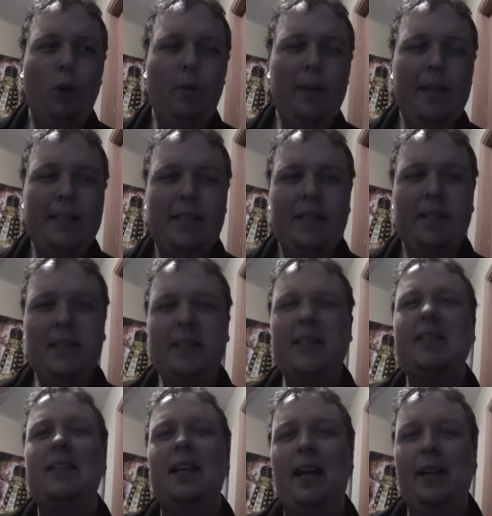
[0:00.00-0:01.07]
Romance in
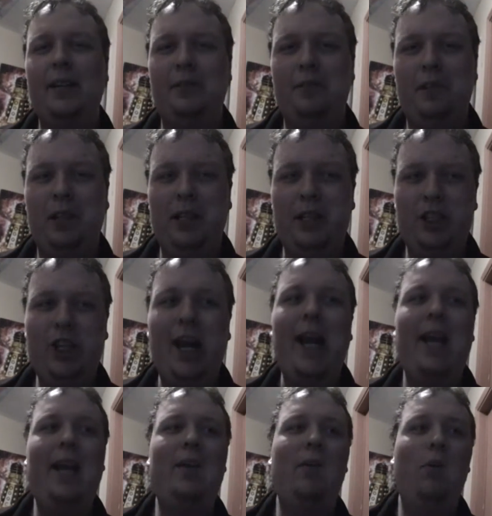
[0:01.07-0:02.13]
this is kind of
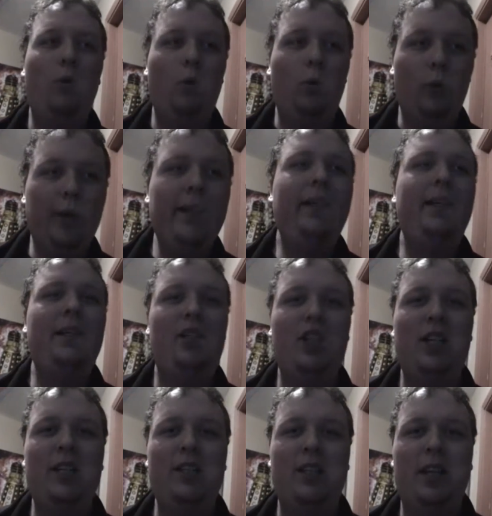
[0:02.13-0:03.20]
cliche, really
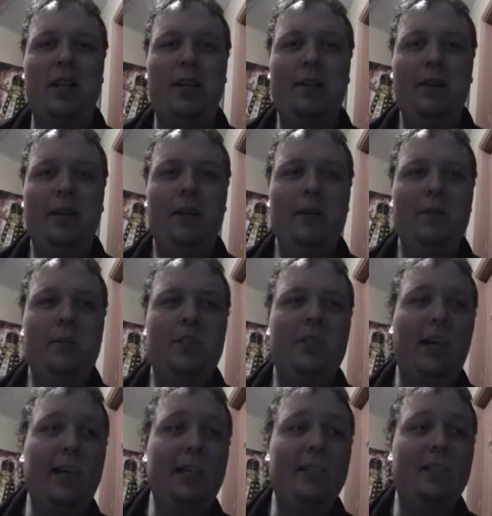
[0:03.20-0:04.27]
cheesy.
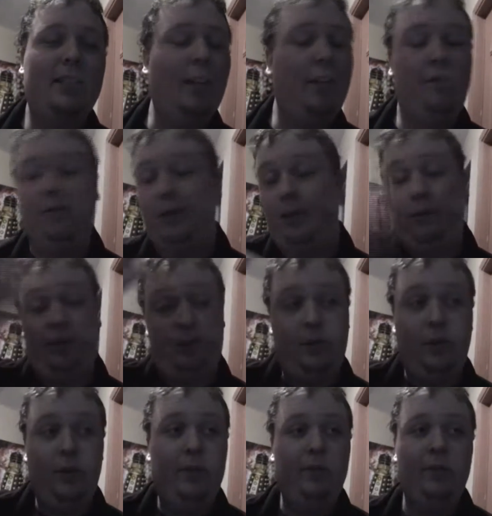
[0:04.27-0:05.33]
Science
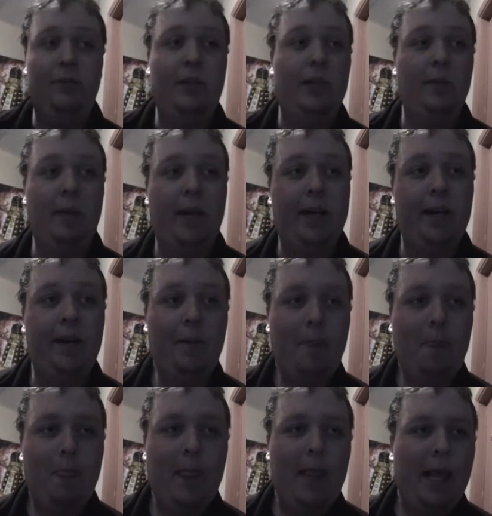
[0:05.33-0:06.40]
stuff, don't even think about it.
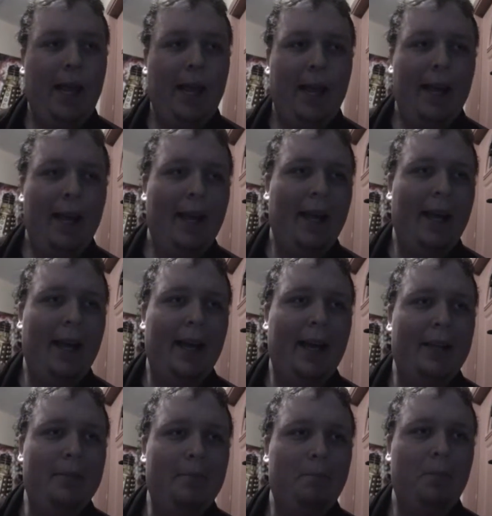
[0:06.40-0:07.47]

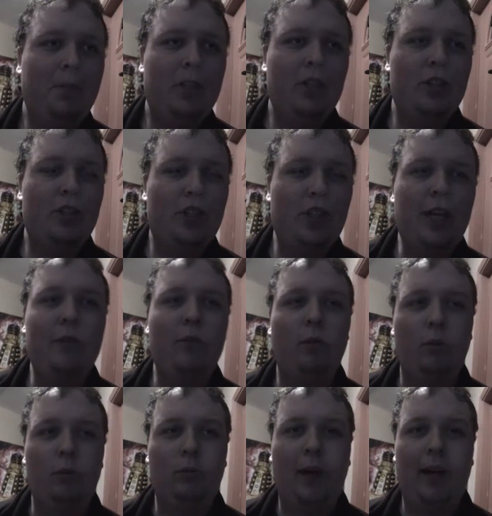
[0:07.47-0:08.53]
And just
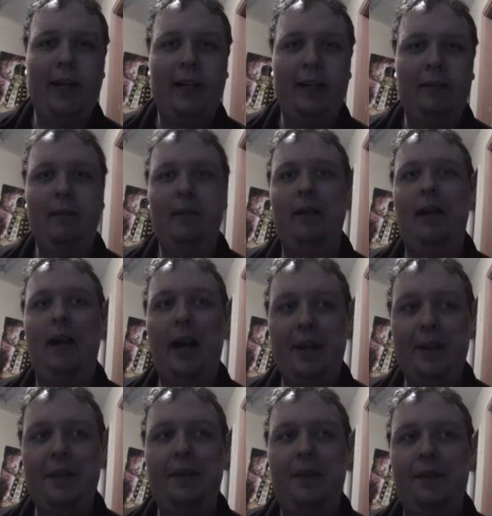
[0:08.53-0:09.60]
general writing,
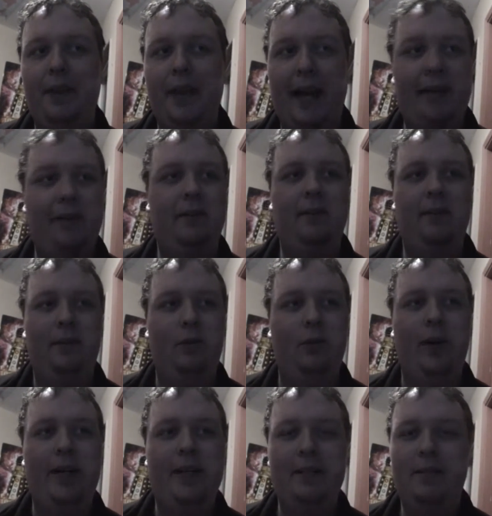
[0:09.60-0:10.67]
not that
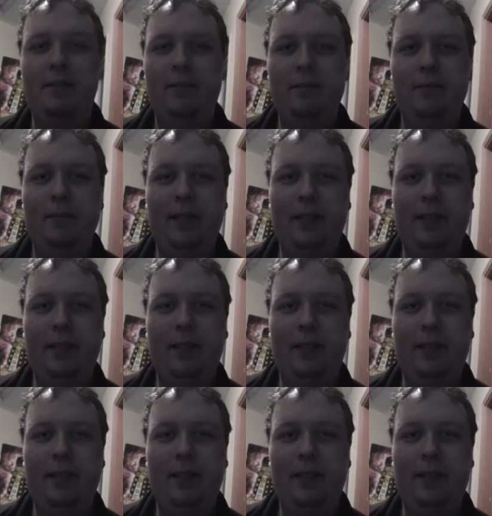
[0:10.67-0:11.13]
great.